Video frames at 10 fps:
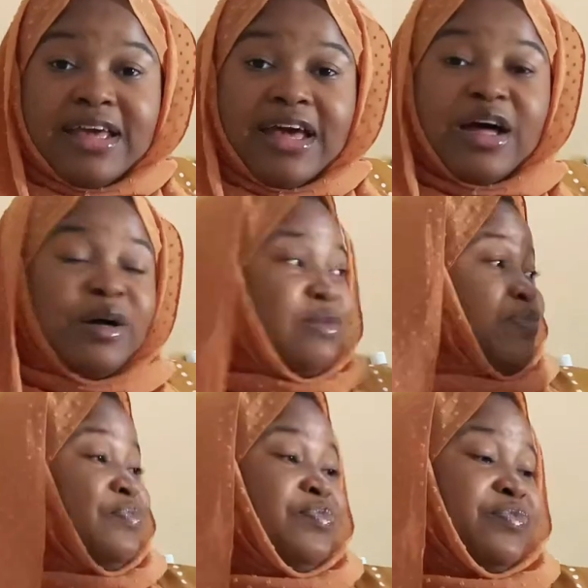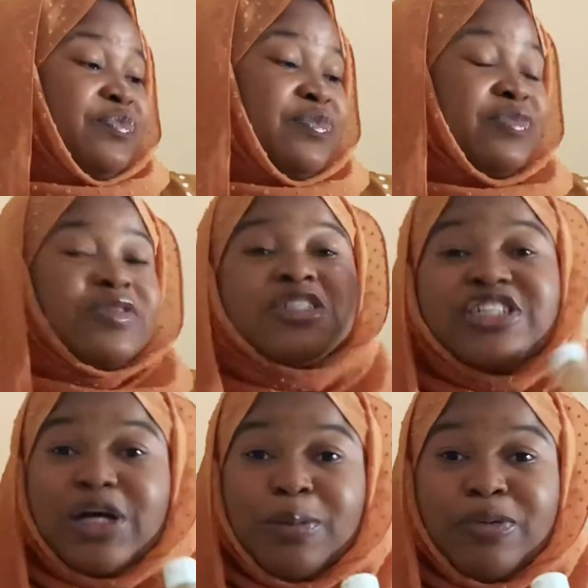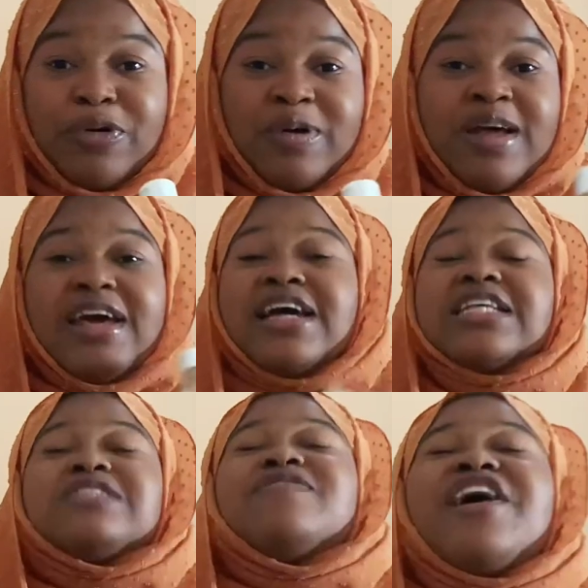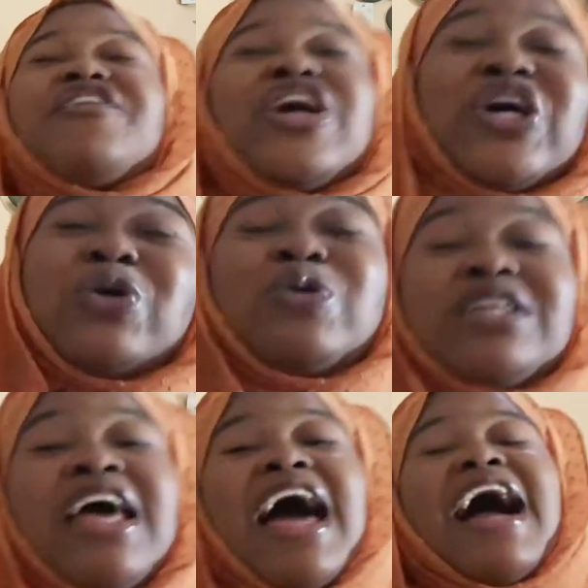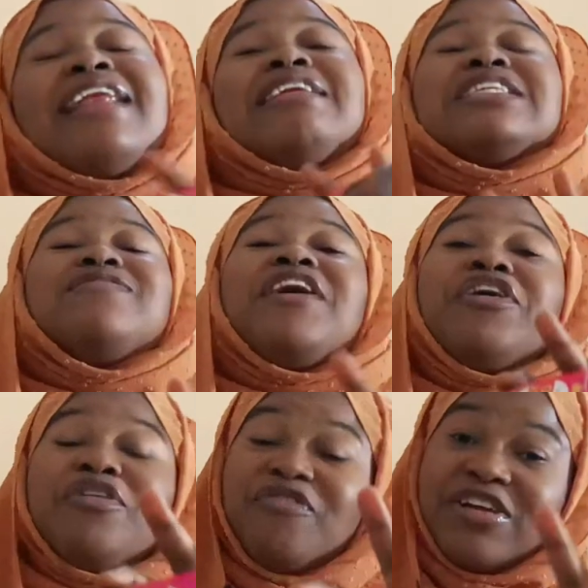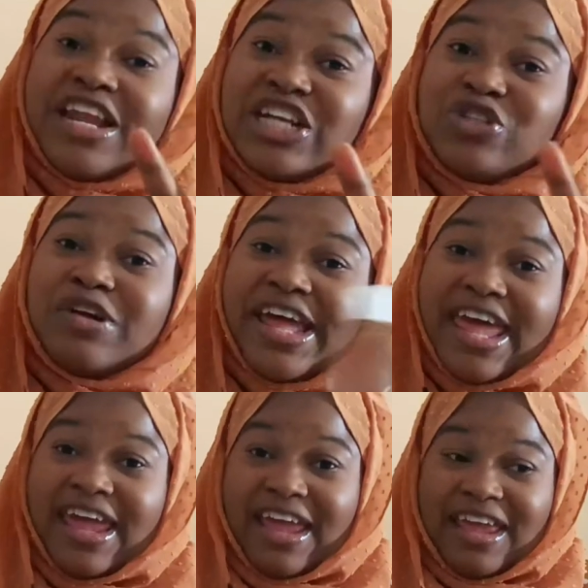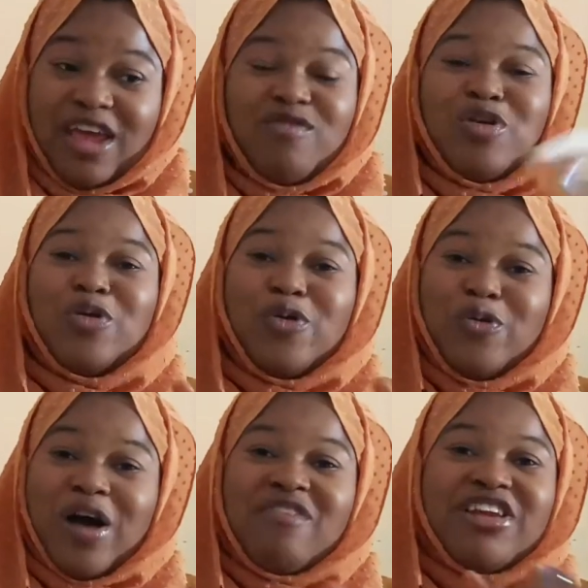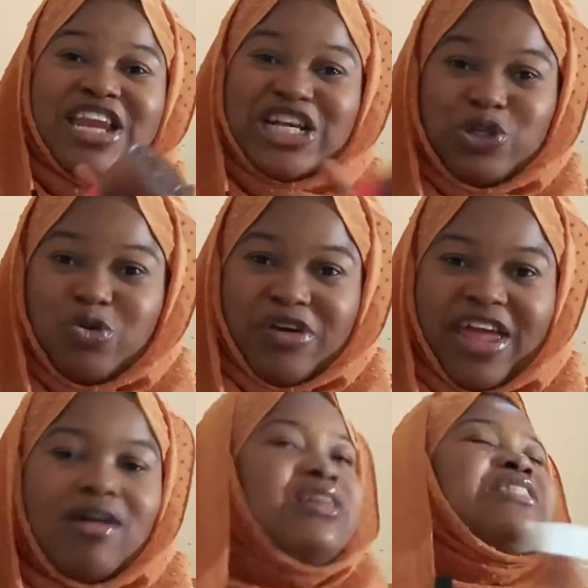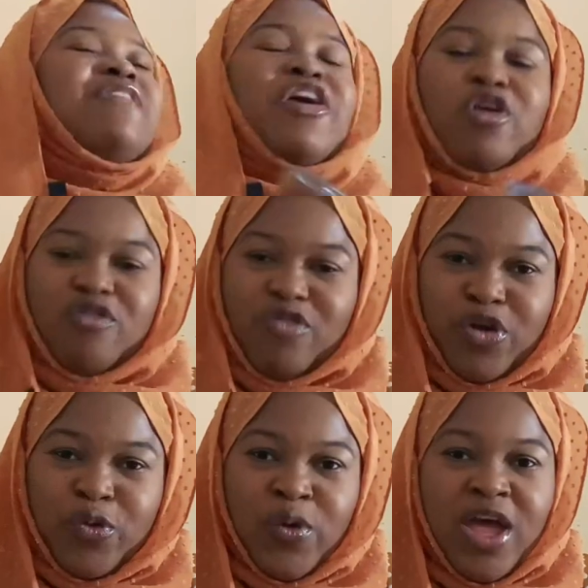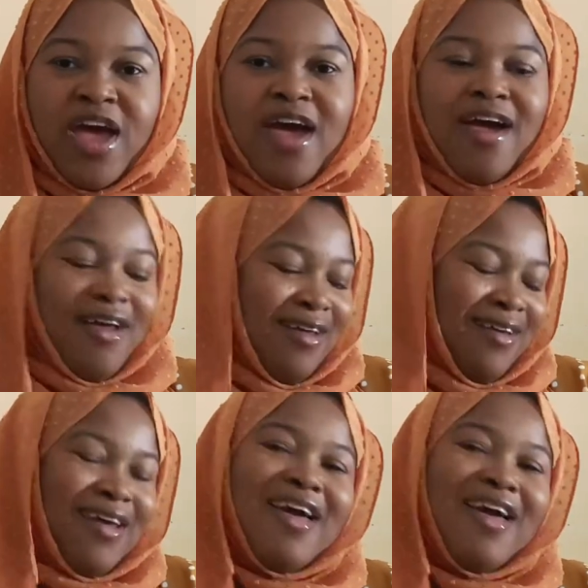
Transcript: um shampoo it's very good and it's very good for natural hair if you know you have a natural hair it's very good for you